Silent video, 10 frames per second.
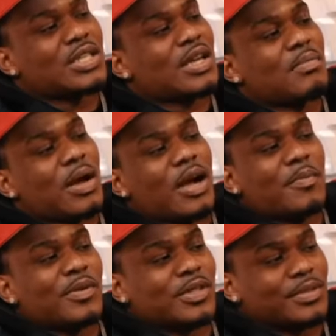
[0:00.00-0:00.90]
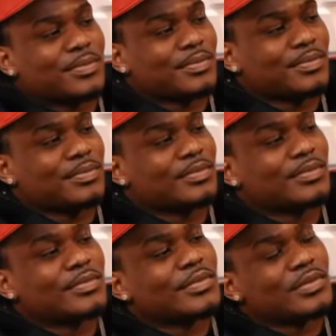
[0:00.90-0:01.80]
Cause I'm upper listen,
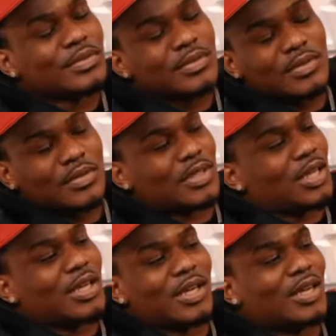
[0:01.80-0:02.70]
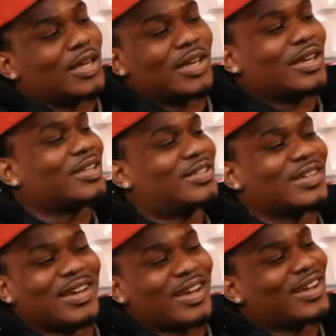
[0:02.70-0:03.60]
bro,
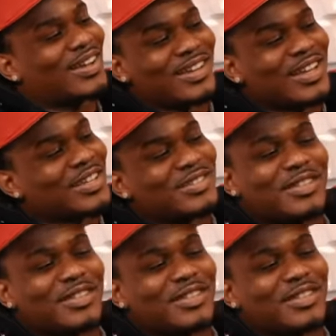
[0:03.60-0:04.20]
you heard?